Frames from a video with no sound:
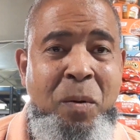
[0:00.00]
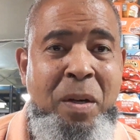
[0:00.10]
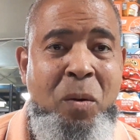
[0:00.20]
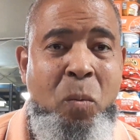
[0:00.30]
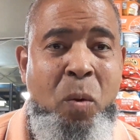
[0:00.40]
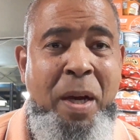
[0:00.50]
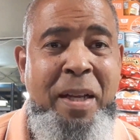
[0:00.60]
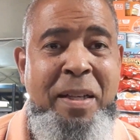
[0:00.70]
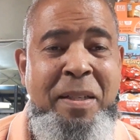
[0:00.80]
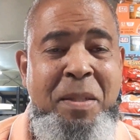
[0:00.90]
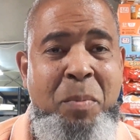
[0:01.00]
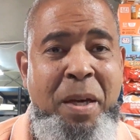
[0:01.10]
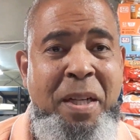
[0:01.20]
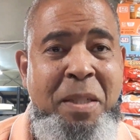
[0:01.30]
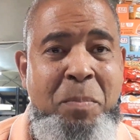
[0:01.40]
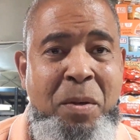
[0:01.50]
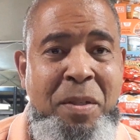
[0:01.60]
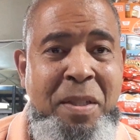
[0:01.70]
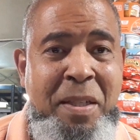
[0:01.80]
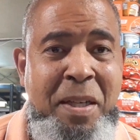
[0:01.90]
a white Spanish
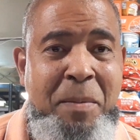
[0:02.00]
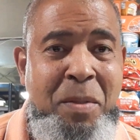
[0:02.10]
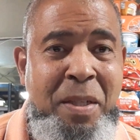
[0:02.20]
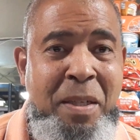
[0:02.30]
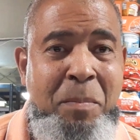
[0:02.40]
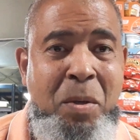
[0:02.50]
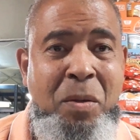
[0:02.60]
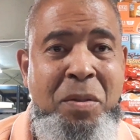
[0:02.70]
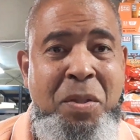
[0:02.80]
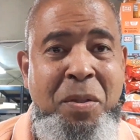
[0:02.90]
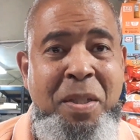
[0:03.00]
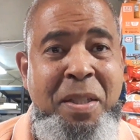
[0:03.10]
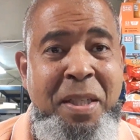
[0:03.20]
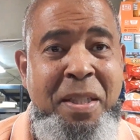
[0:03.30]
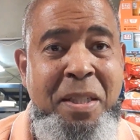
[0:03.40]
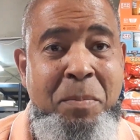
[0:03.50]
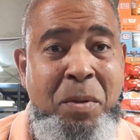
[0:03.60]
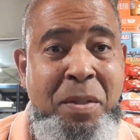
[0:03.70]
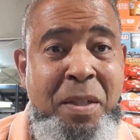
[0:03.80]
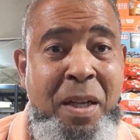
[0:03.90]
person comes here opposed to an indigenous
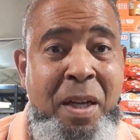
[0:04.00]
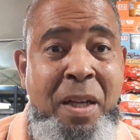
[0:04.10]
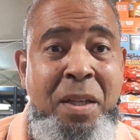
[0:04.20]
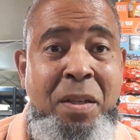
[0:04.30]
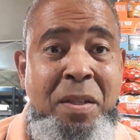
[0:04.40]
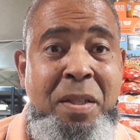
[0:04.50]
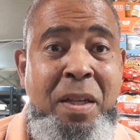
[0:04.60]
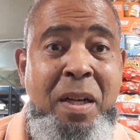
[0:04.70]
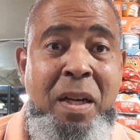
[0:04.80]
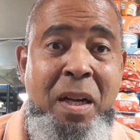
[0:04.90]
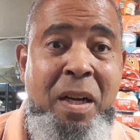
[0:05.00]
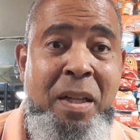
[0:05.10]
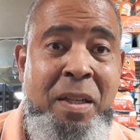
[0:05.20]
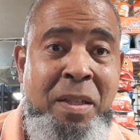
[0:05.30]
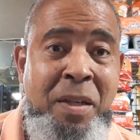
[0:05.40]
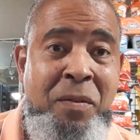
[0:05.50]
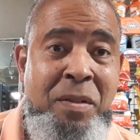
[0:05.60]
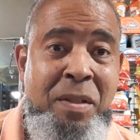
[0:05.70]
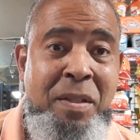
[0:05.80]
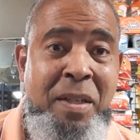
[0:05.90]
person. You see clearly the
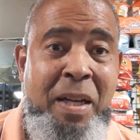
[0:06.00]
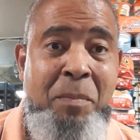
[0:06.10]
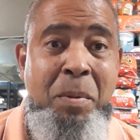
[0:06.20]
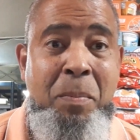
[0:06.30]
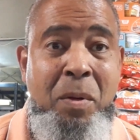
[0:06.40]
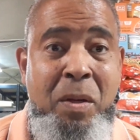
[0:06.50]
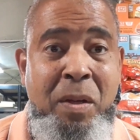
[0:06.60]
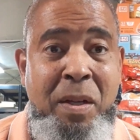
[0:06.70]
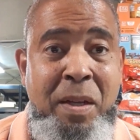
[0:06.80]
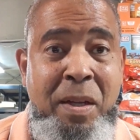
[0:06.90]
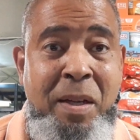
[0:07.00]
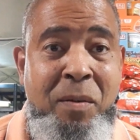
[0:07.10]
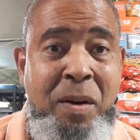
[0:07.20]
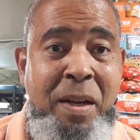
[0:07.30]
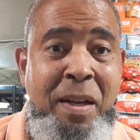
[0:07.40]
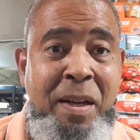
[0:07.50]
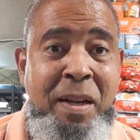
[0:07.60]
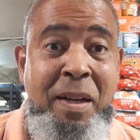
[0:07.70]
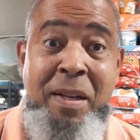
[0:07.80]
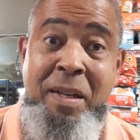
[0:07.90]
differences in how people look, right?
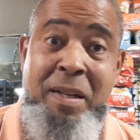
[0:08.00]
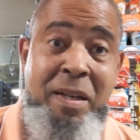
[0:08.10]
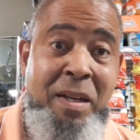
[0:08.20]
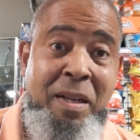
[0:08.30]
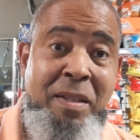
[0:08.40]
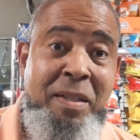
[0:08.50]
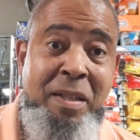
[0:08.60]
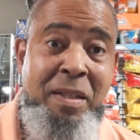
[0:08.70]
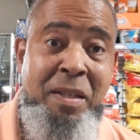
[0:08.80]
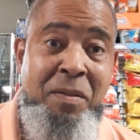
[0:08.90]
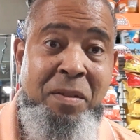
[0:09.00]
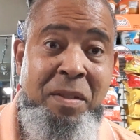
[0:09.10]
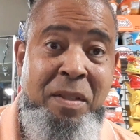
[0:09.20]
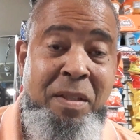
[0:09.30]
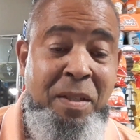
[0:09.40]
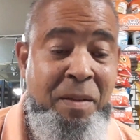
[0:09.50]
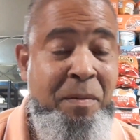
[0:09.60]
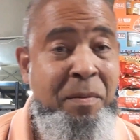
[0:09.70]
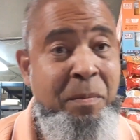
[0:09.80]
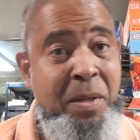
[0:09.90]
Clearly see the differences,
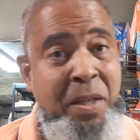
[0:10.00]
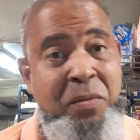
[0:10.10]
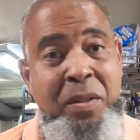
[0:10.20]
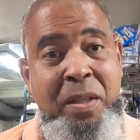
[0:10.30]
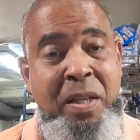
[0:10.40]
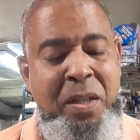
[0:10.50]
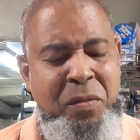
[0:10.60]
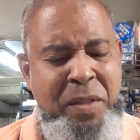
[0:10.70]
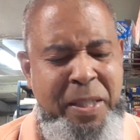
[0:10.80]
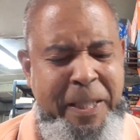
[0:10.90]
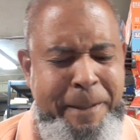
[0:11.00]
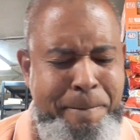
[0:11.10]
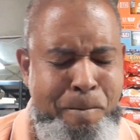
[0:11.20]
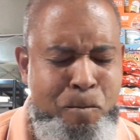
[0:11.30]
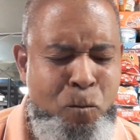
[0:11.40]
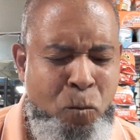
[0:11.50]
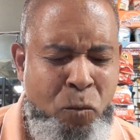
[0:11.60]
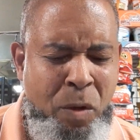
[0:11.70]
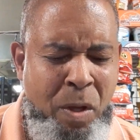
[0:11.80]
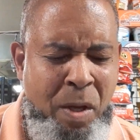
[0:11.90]
even from country to country. So,
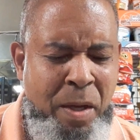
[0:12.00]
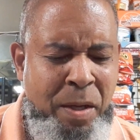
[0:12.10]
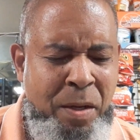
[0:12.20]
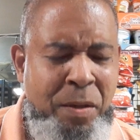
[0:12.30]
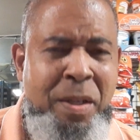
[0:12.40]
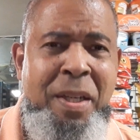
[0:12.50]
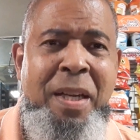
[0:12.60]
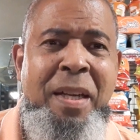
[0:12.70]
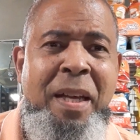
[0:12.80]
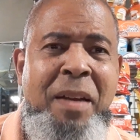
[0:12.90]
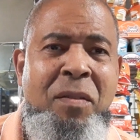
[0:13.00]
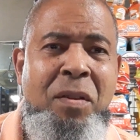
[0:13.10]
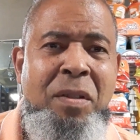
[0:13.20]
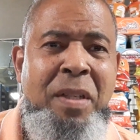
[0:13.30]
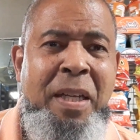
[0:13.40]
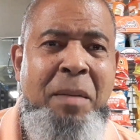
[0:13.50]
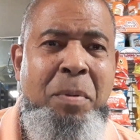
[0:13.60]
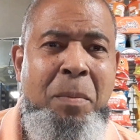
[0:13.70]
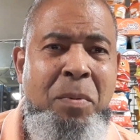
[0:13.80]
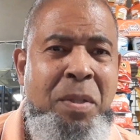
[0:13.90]
the DNA of those native
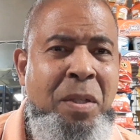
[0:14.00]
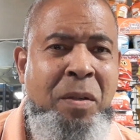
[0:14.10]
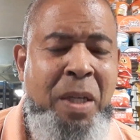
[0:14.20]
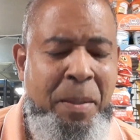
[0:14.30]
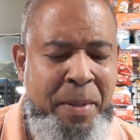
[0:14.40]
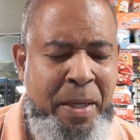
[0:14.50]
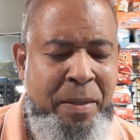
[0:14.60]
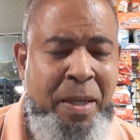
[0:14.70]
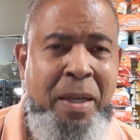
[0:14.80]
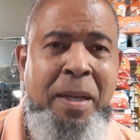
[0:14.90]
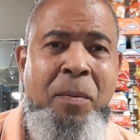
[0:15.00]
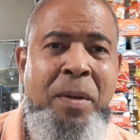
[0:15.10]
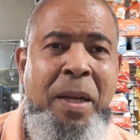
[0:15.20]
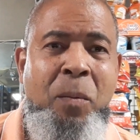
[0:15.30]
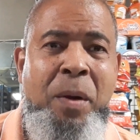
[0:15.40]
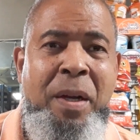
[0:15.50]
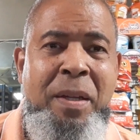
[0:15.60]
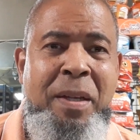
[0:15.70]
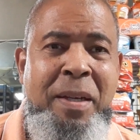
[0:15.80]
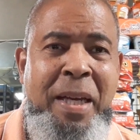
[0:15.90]
people is still coming out. And I love when they wear
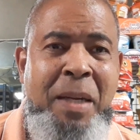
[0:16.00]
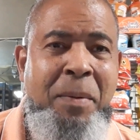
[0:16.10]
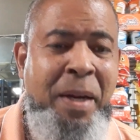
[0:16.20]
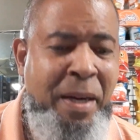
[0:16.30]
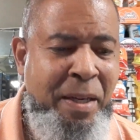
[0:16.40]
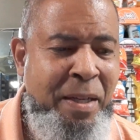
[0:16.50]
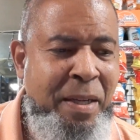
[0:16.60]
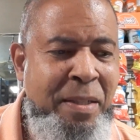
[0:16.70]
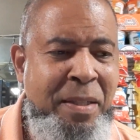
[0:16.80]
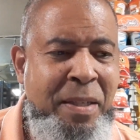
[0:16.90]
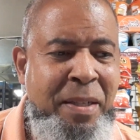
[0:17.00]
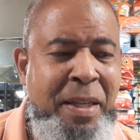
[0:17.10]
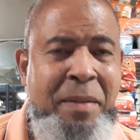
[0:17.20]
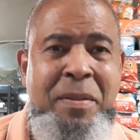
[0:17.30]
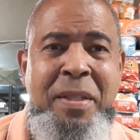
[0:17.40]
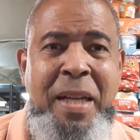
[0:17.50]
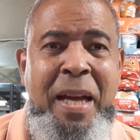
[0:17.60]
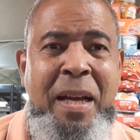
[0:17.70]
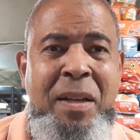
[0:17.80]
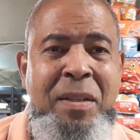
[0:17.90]
their native haircuts and their native
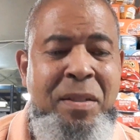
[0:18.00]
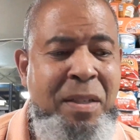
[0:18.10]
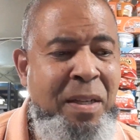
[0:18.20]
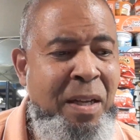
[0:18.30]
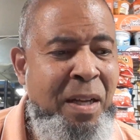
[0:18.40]
styles and